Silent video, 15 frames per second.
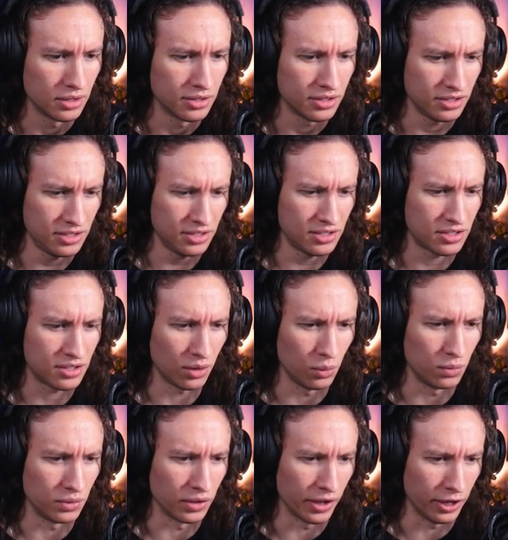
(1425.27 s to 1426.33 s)
This is so
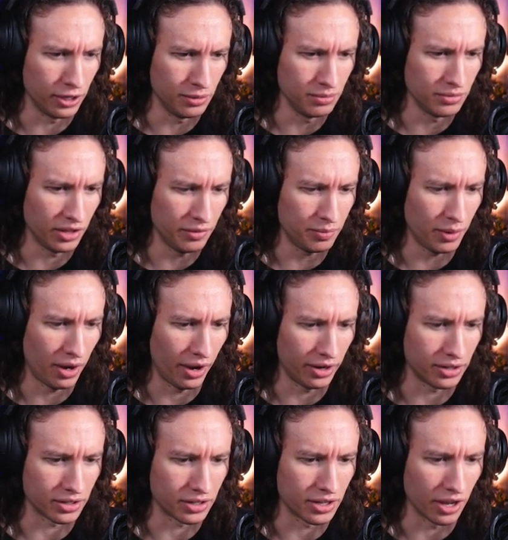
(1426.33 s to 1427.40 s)
lame, left behind
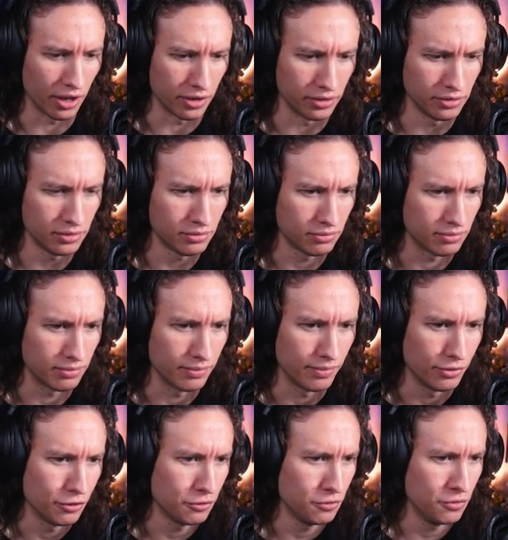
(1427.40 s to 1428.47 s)

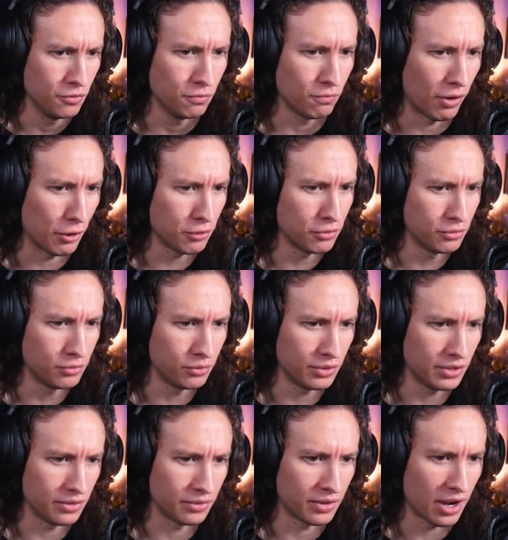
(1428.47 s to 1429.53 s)
again. Why couldn't we
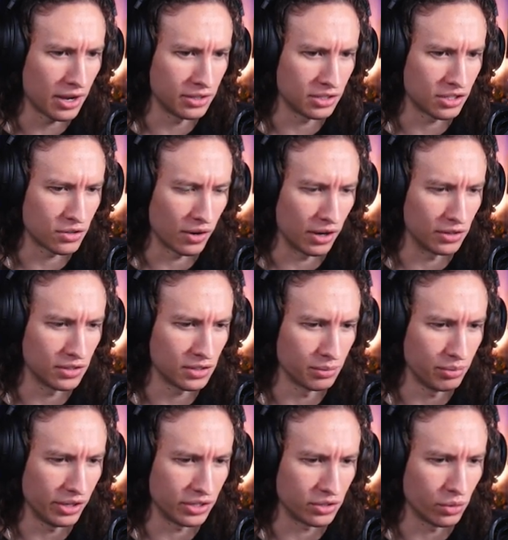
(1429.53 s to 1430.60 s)
have gotten stranded
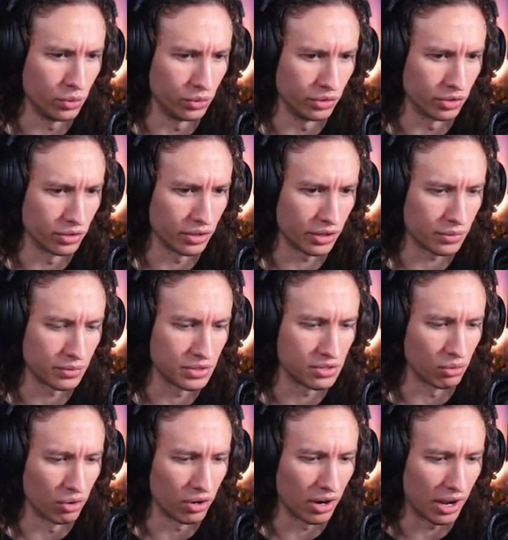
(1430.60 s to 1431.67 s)
someplace cooler, like
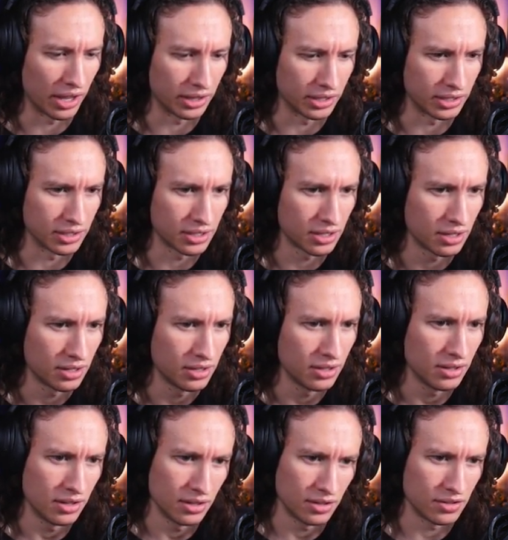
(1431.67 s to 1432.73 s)
Resort
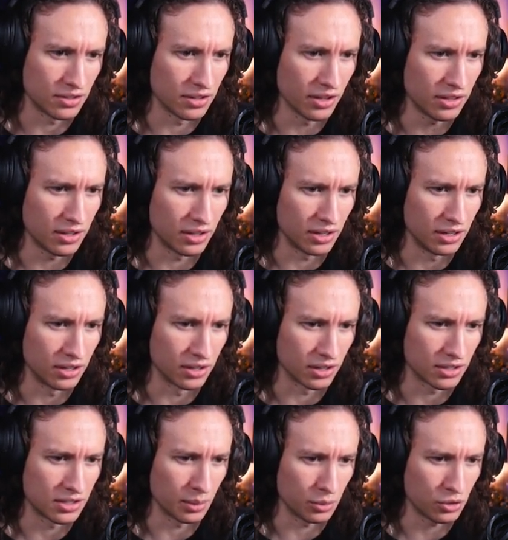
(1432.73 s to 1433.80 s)
Island? There's nothing here
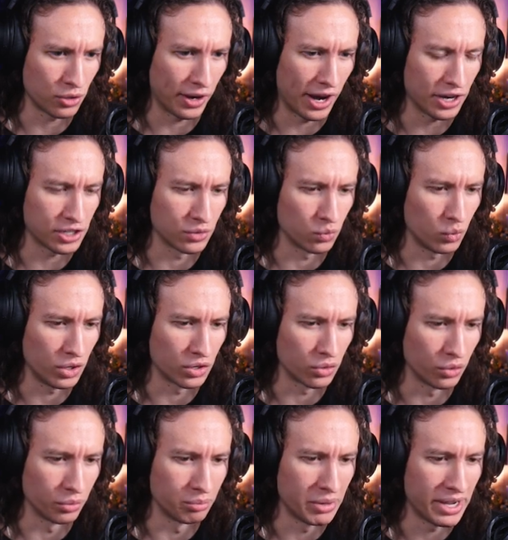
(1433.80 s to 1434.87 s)
except trash and weird
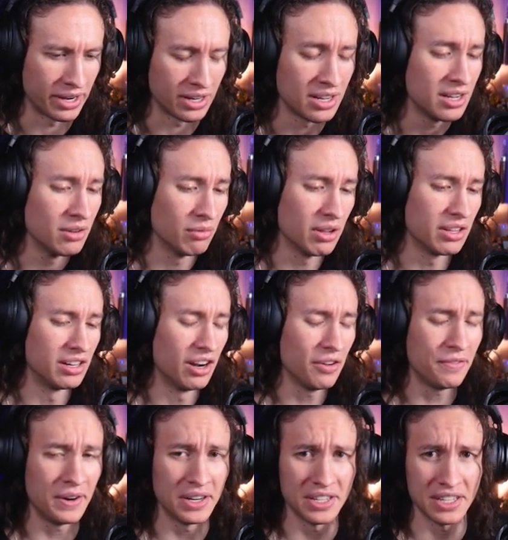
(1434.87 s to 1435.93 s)
old men. Well, in all
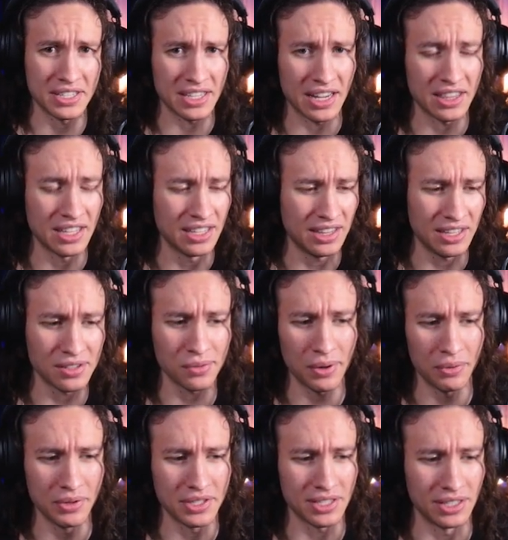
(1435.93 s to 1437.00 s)
fairness, I think that's what
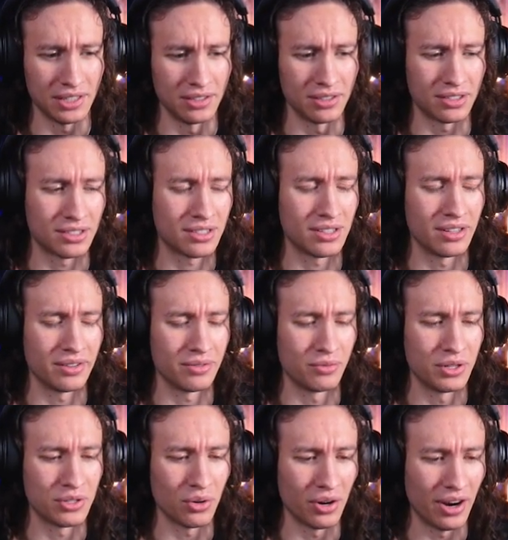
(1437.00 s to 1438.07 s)
was on
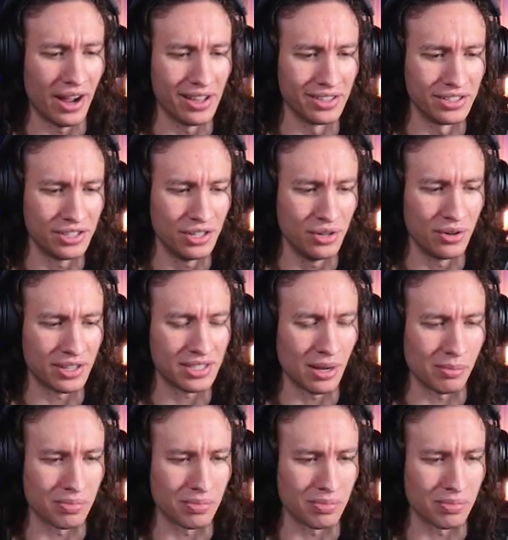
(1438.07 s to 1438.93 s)
Resort Island too, except